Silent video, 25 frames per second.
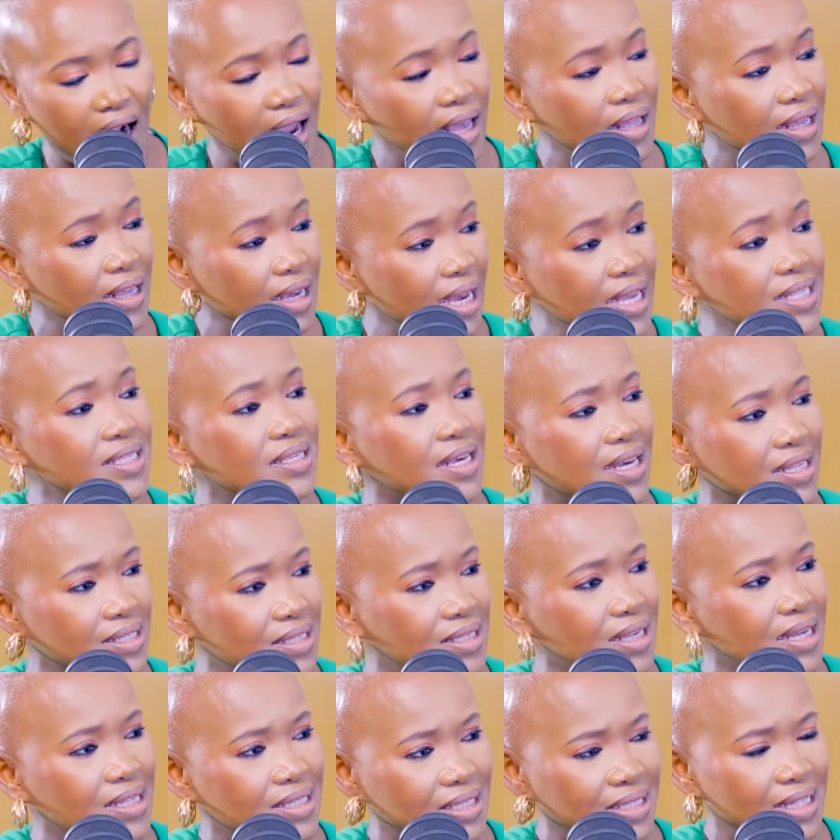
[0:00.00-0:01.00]

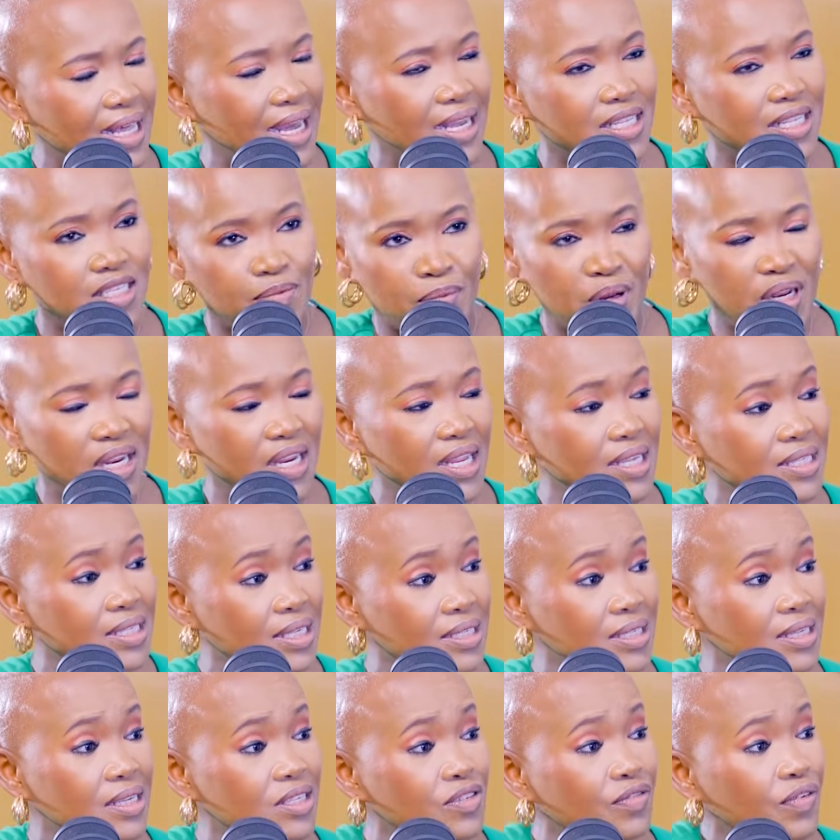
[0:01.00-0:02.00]
It's there. It's been in
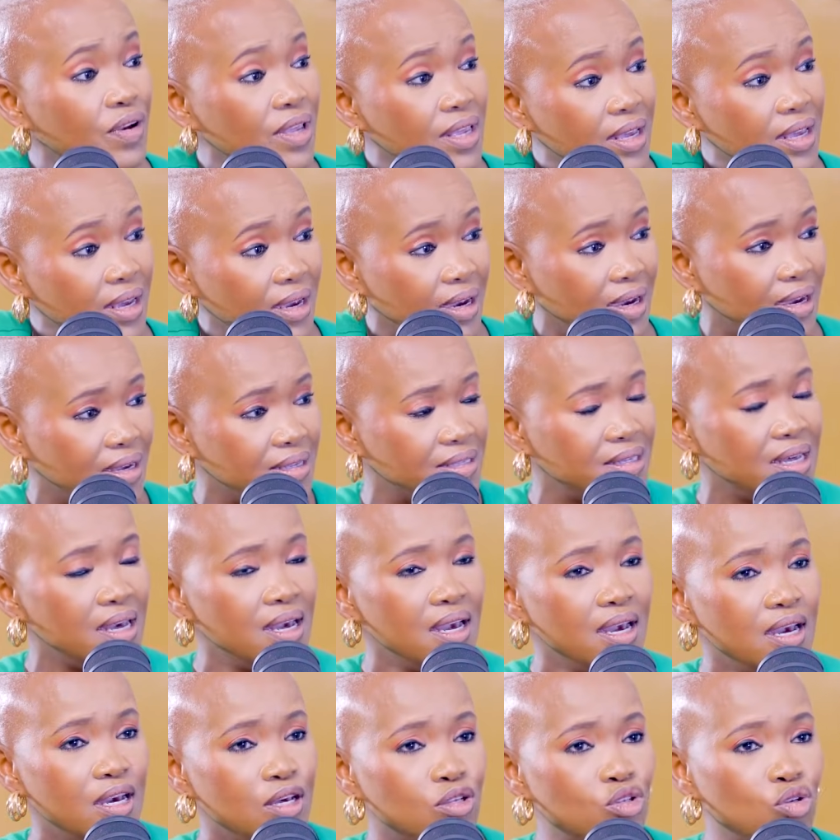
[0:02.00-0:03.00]
existence for years.
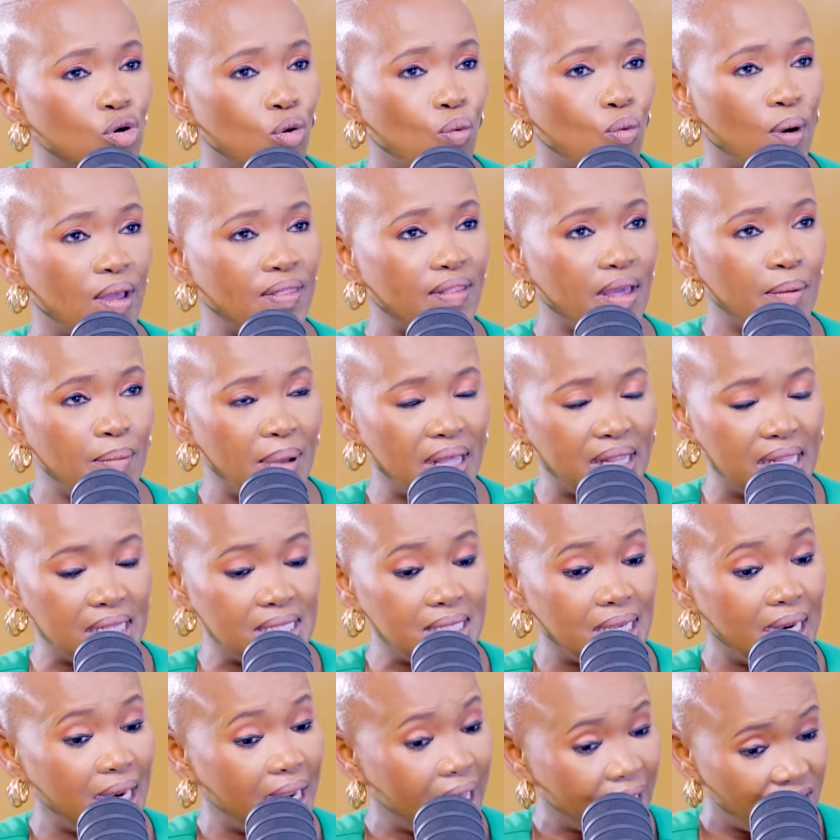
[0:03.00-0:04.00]
So when they made the
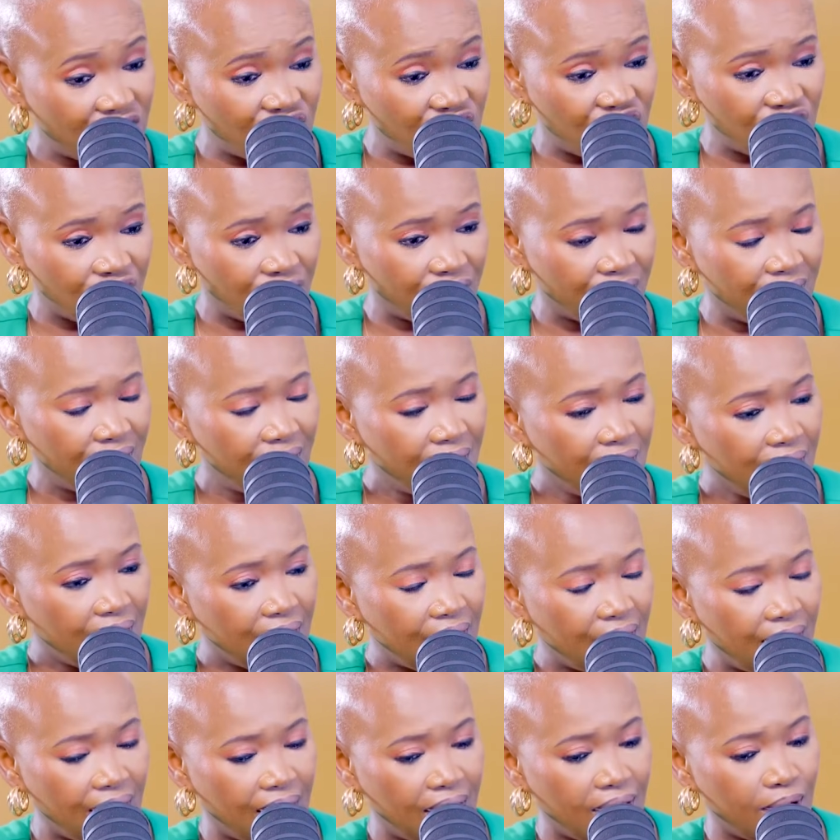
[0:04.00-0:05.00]
selection
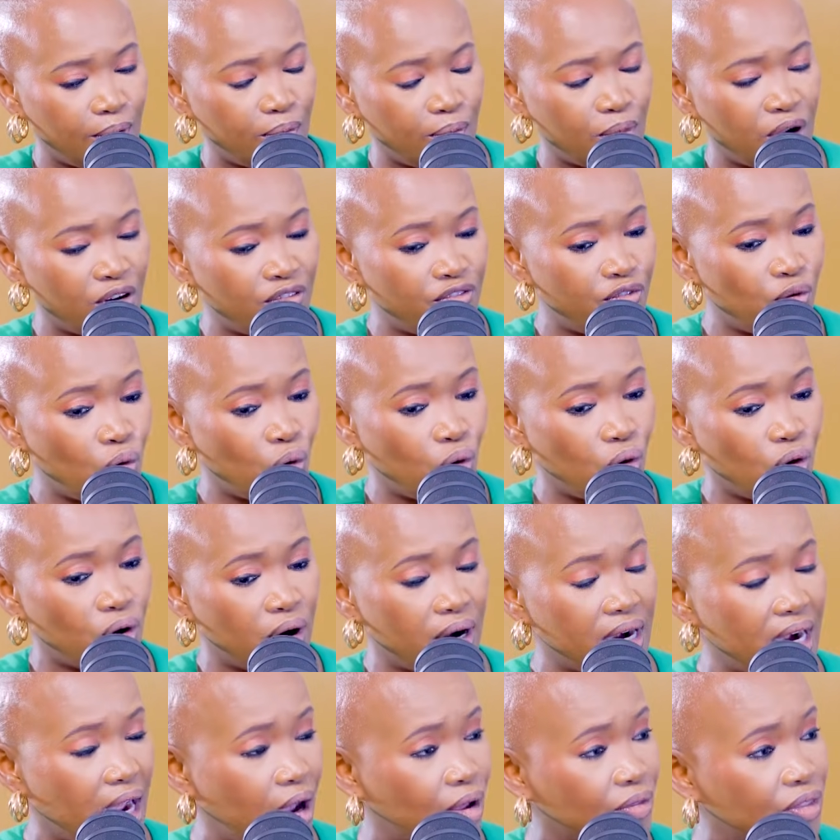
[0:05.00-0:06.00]

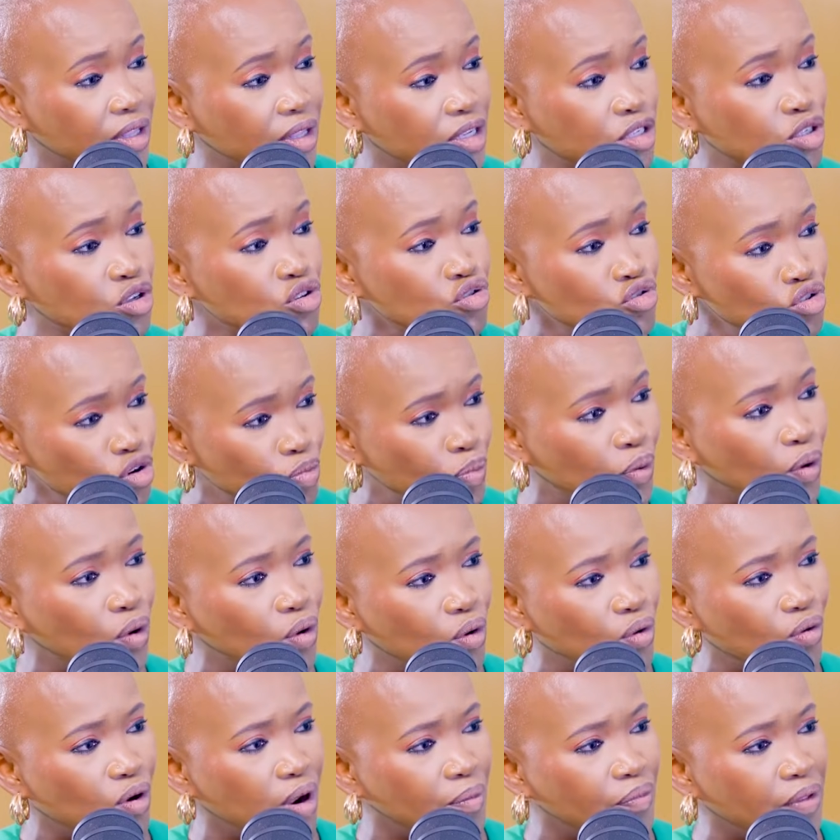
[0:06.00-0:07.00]
for now this new
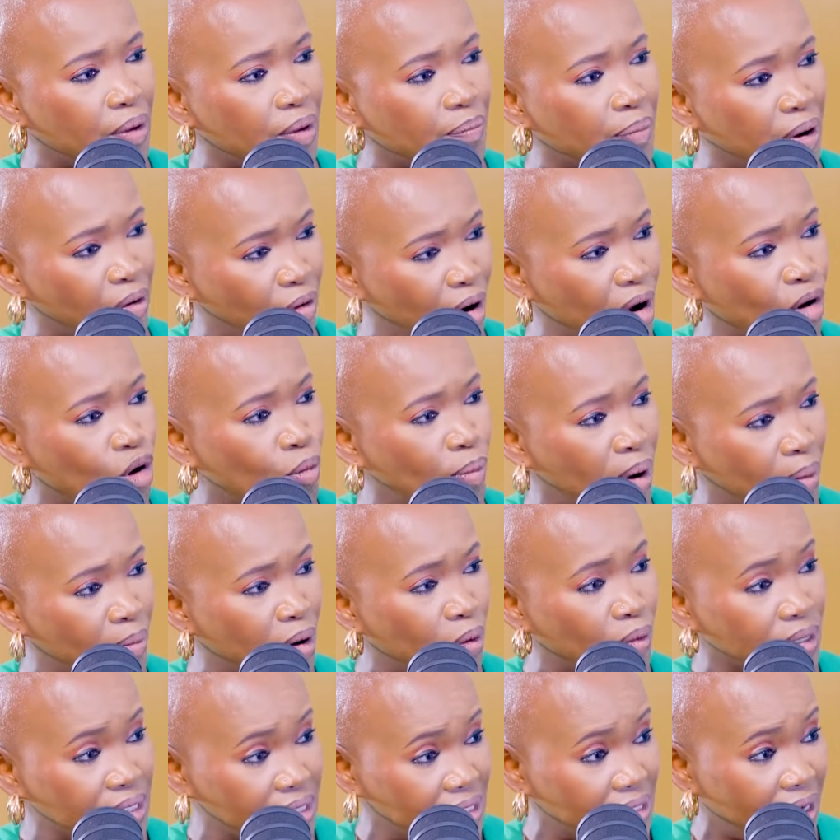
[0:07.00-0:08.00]
program that Barack
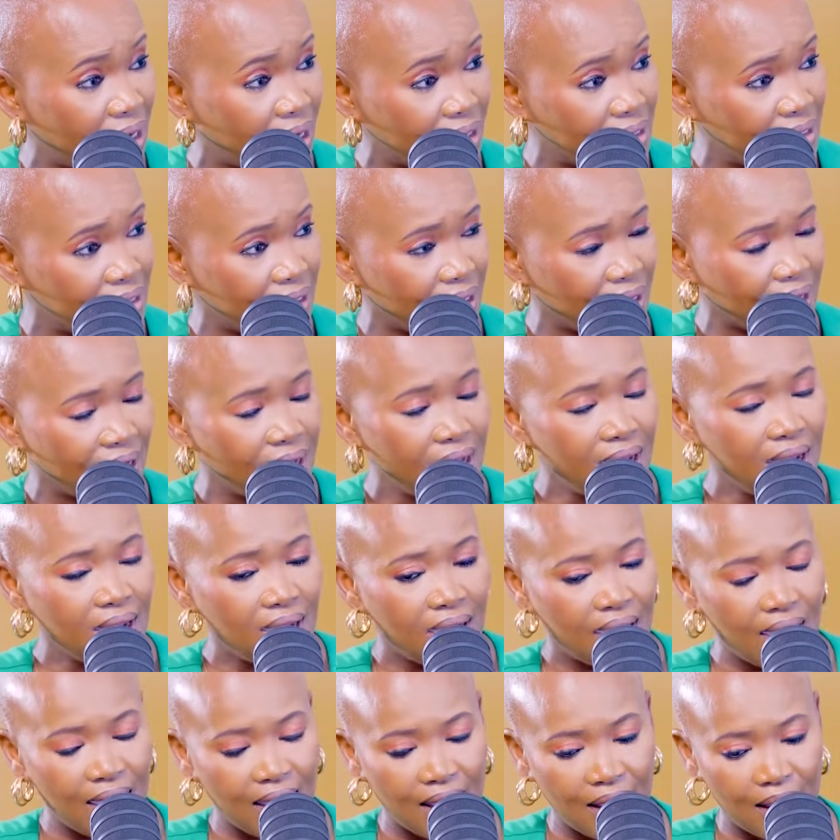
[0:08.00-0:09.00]
Obama was starting,
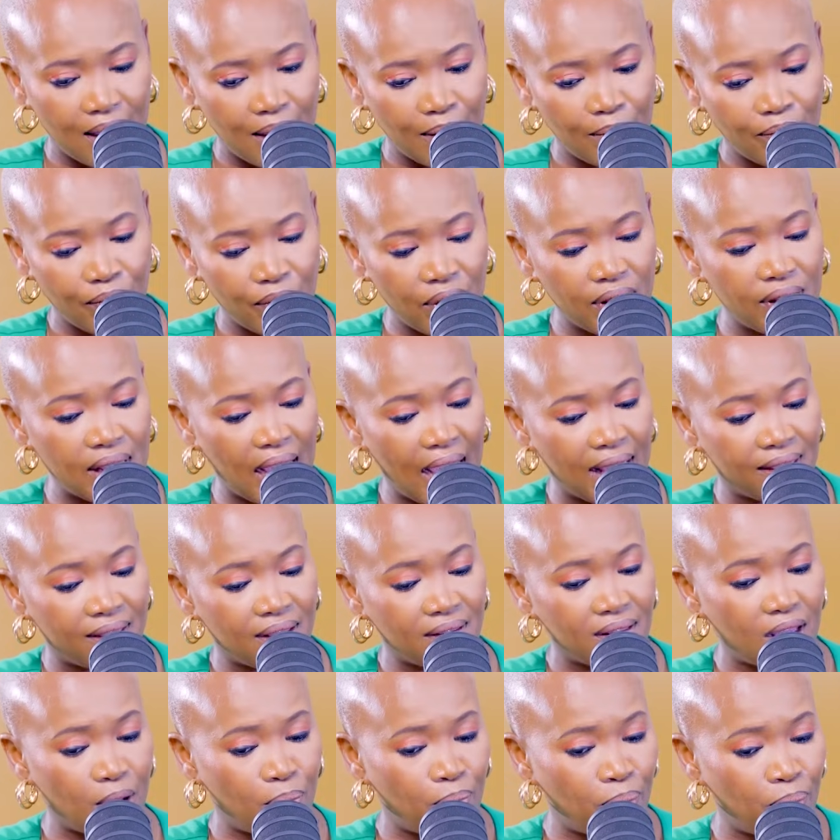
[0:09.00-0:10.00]
I
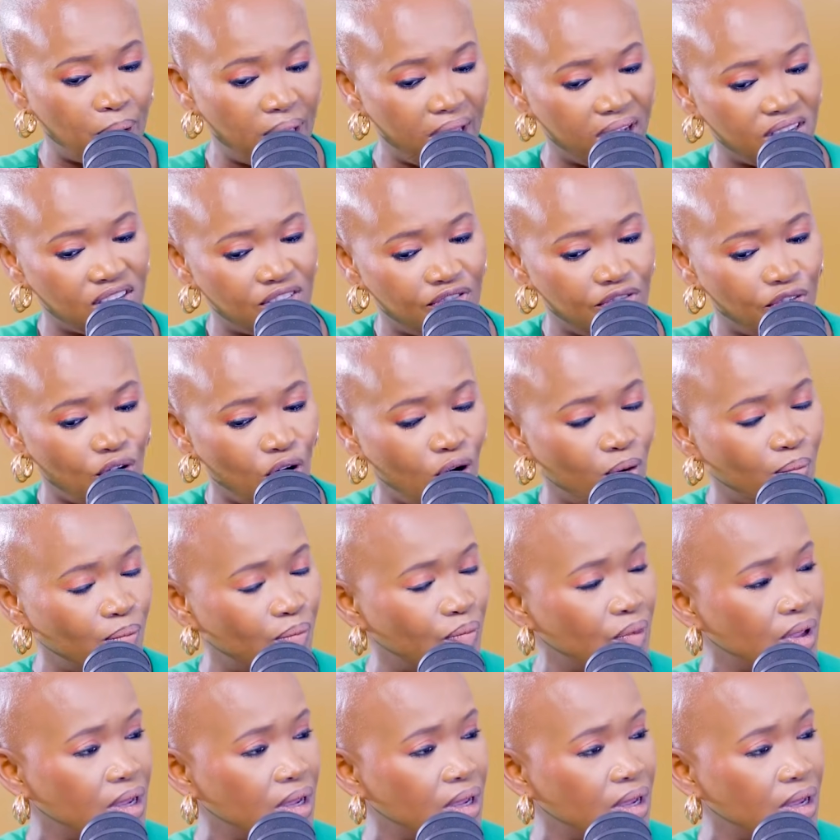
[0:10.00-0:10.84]
think they picked from.